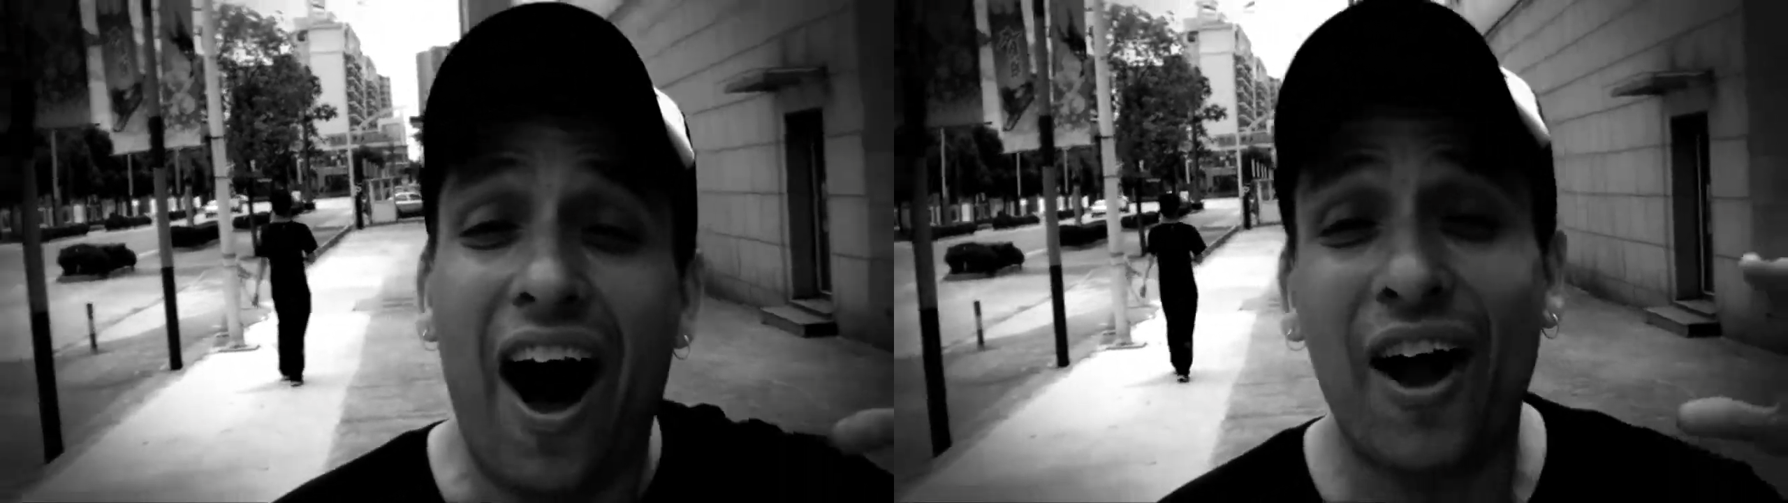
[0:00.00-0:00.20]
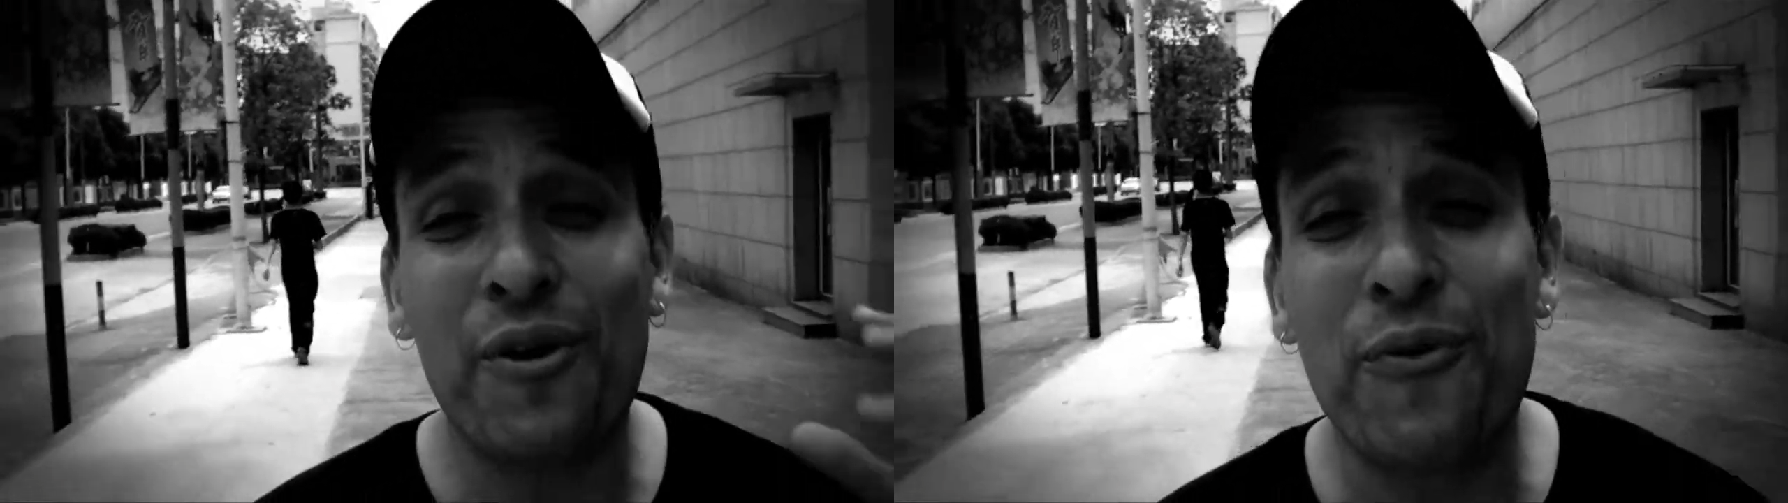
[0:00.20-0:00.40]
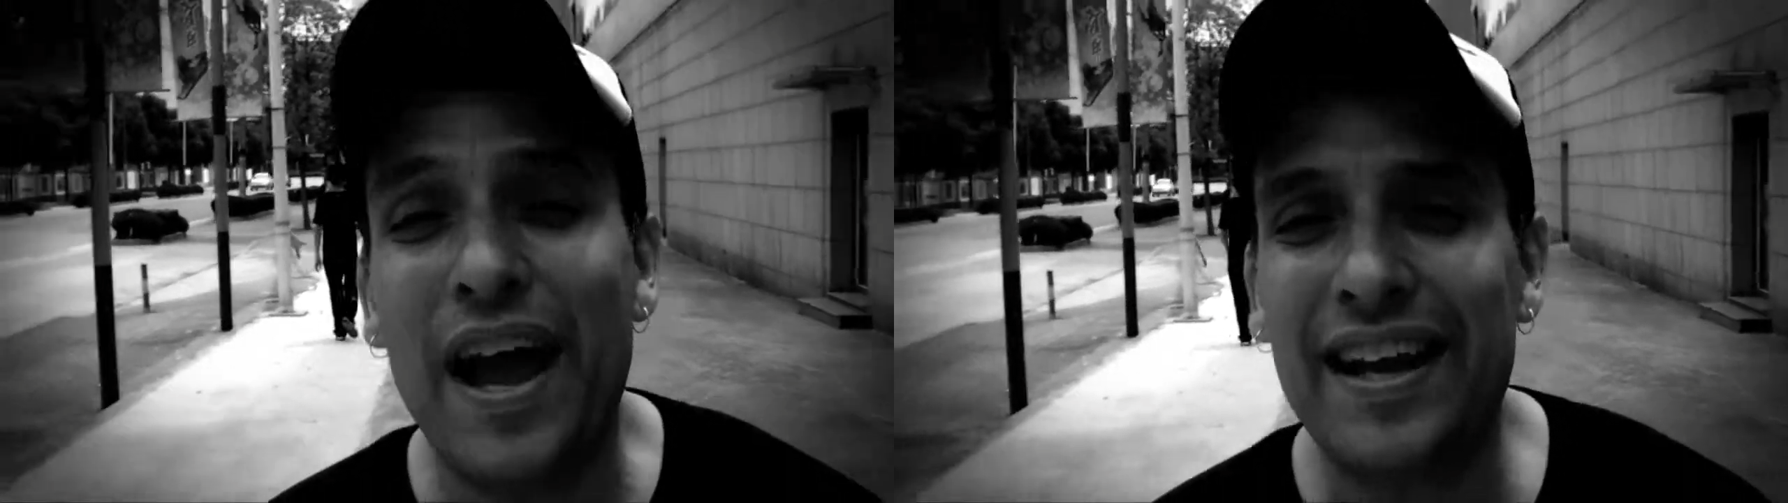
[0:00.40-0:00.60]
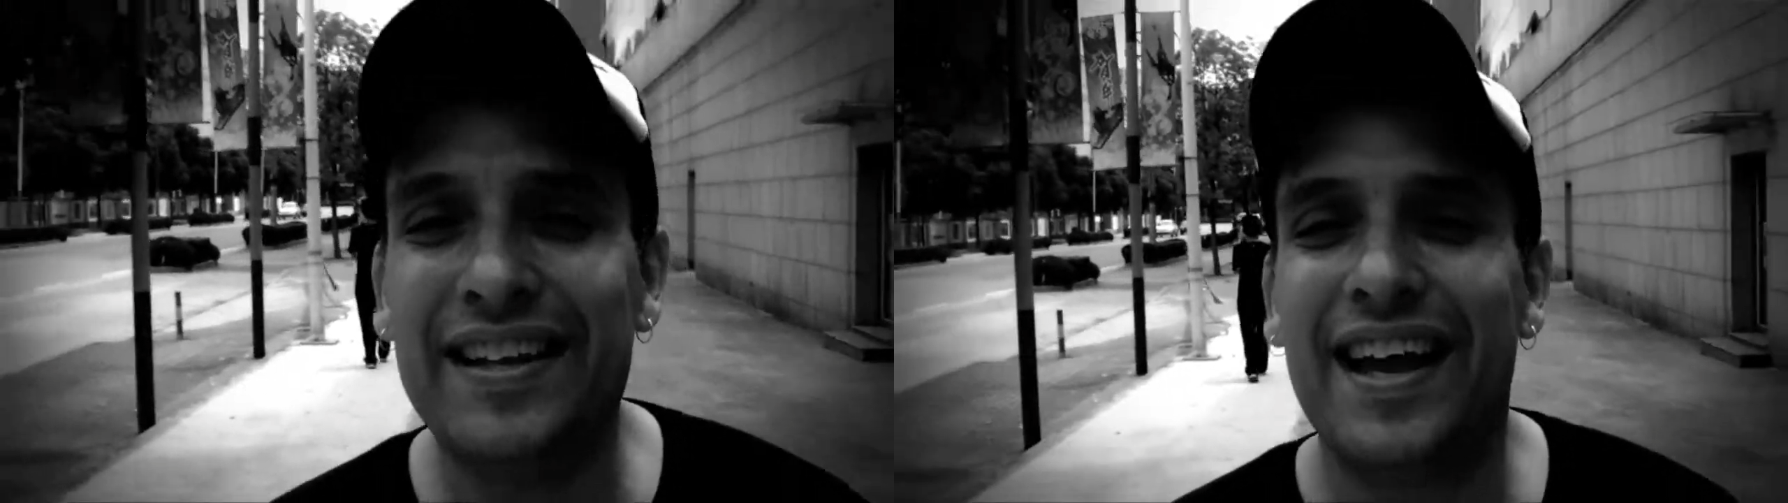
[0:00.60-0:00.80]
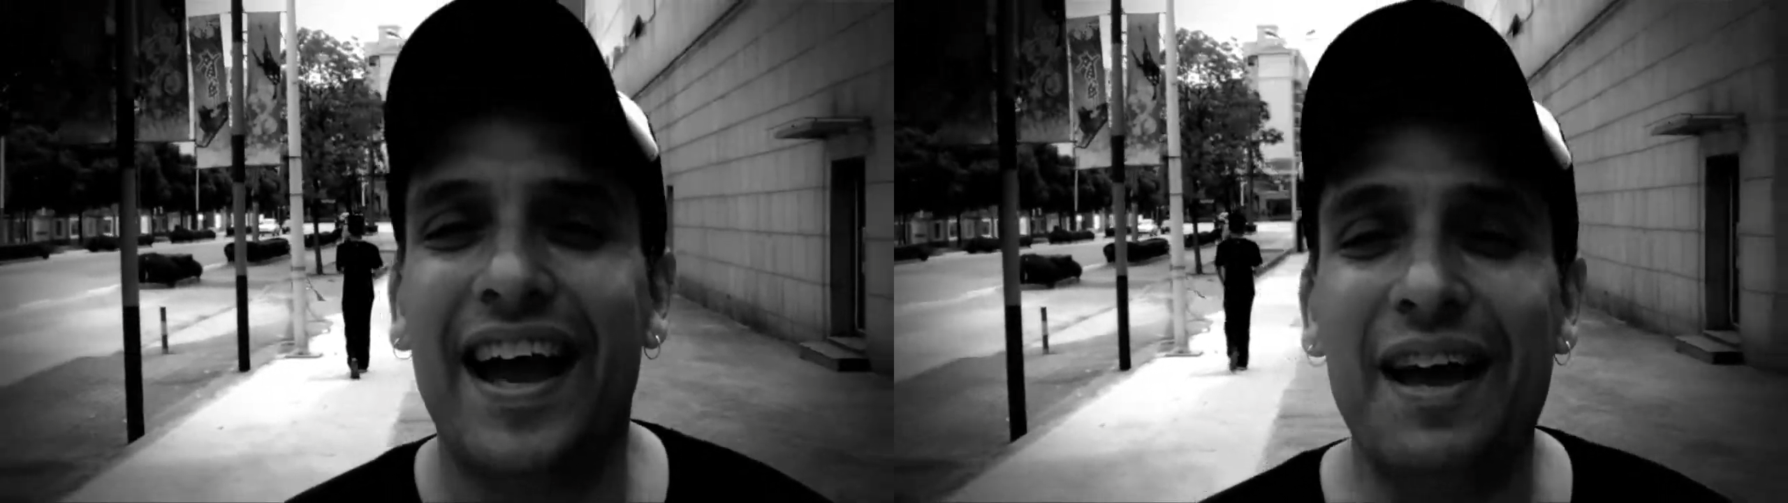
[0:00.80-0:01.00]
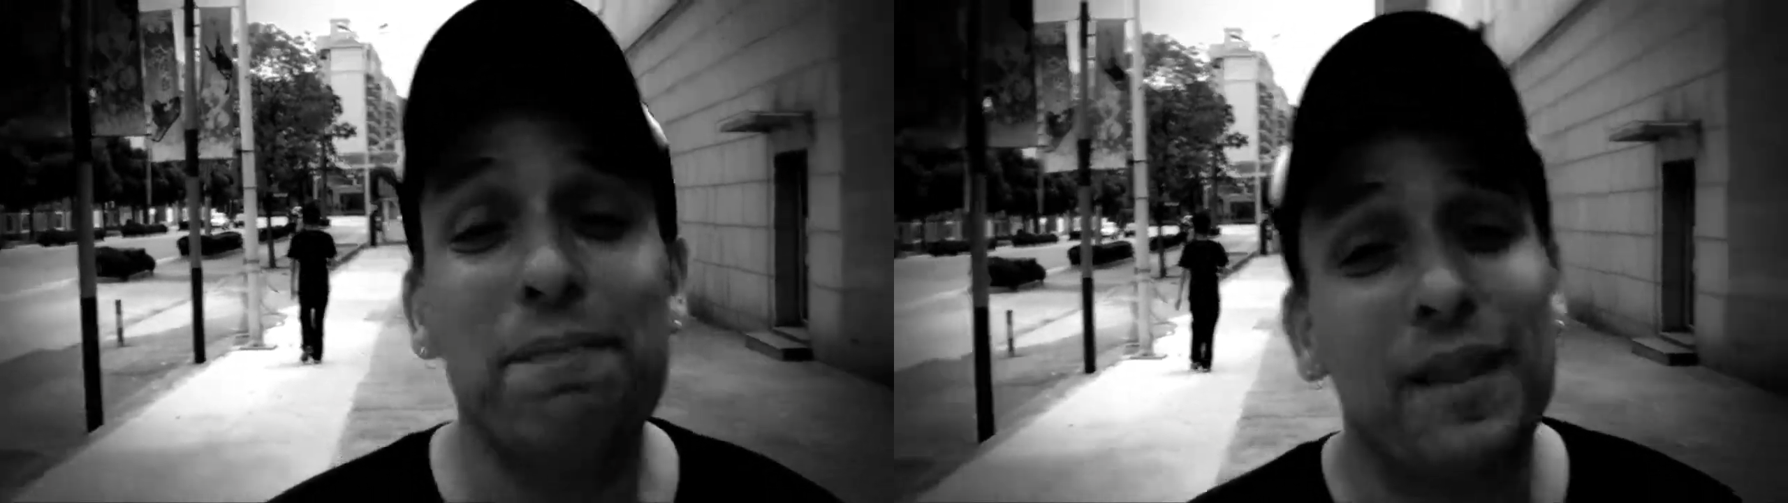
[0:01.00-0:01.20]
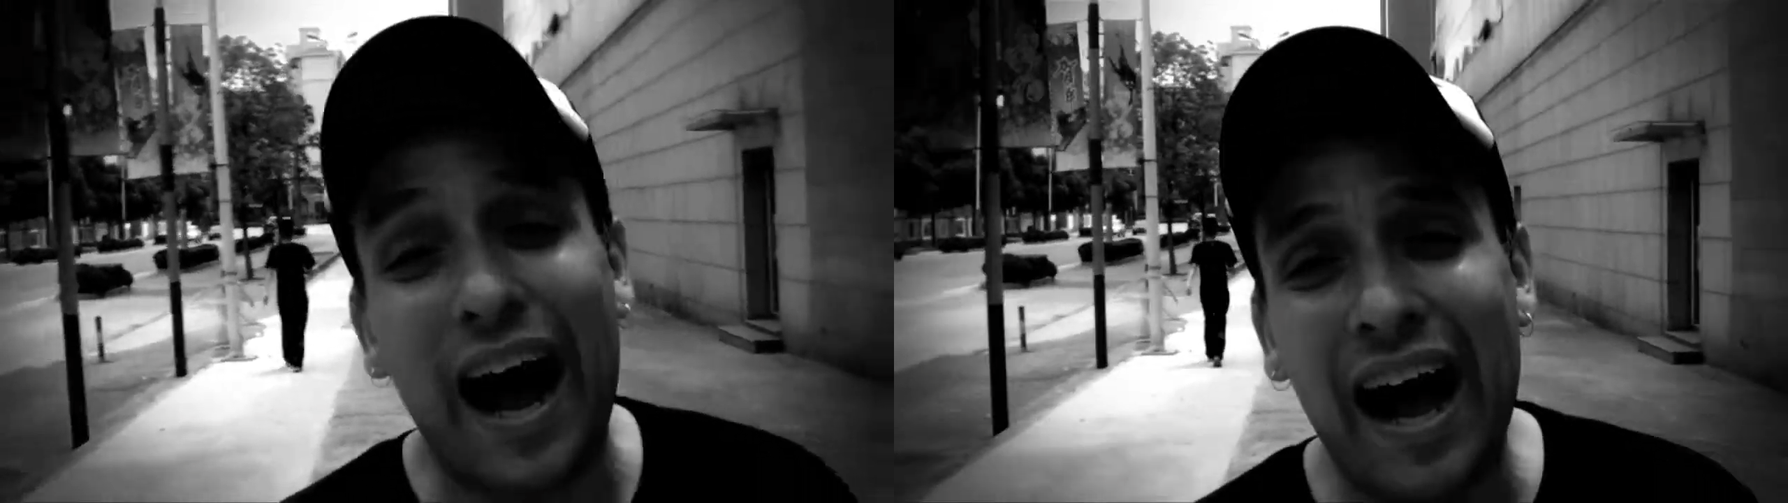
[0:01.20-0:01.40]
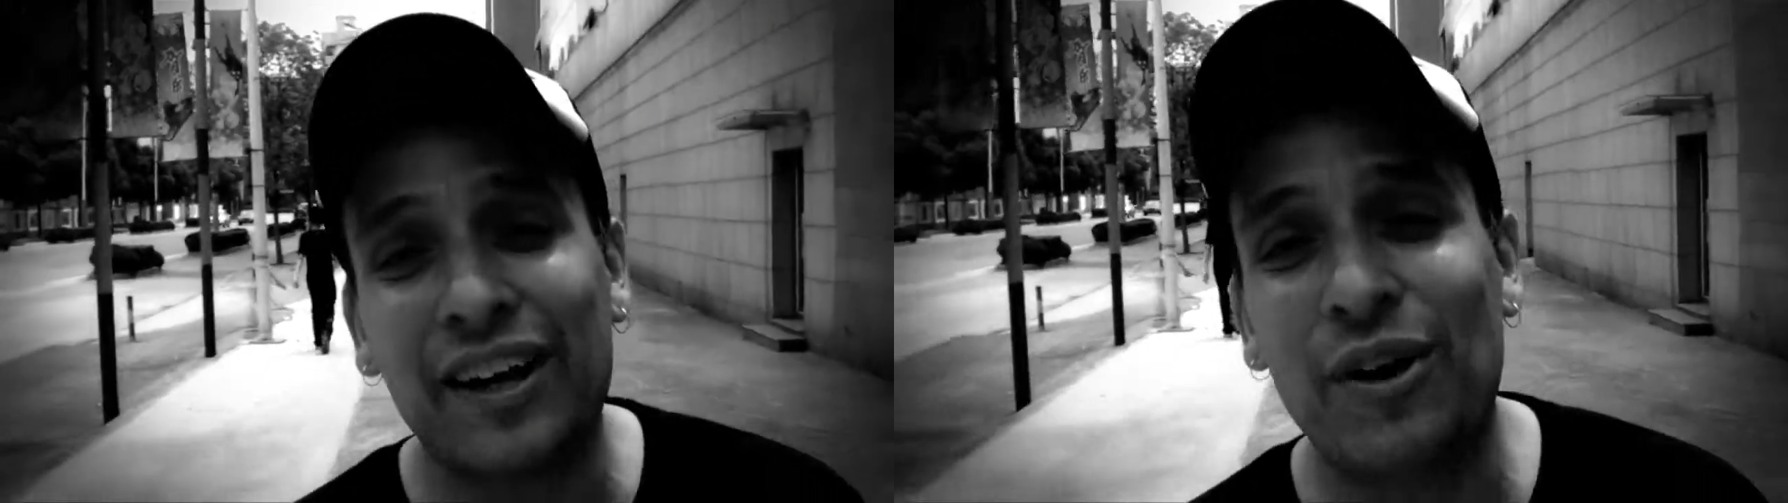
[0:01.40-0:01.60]
on a rainy day,
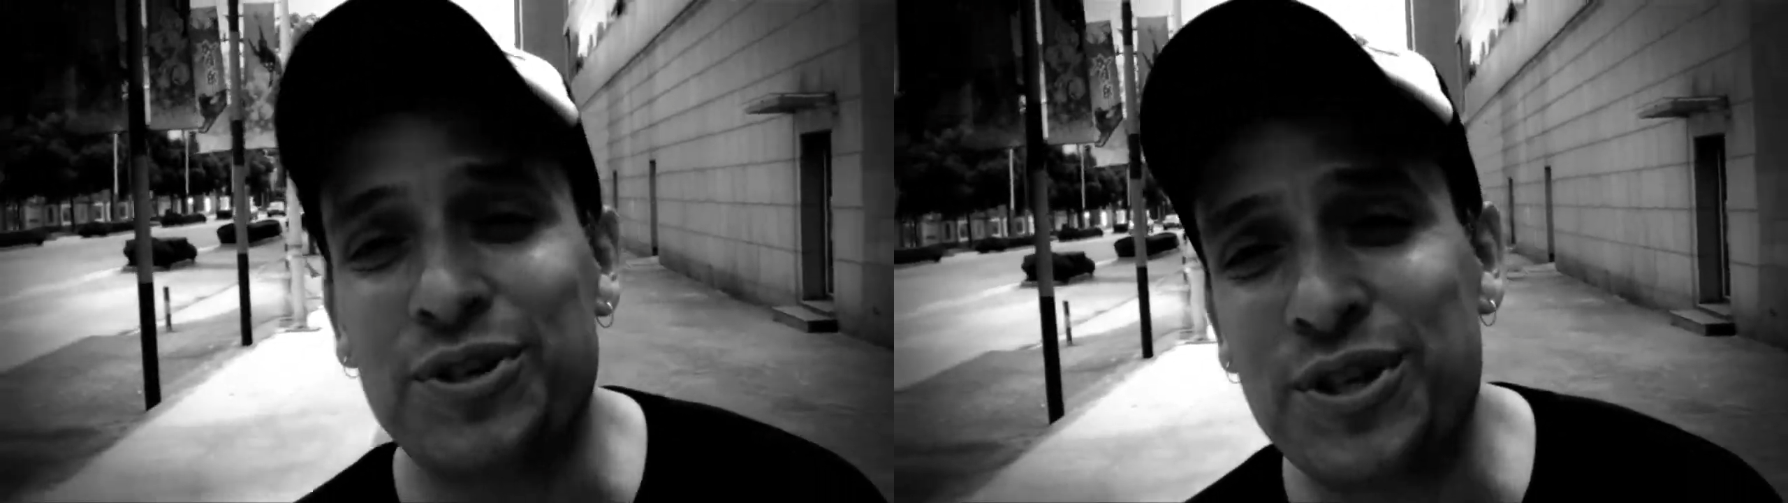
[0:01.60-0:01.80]
I go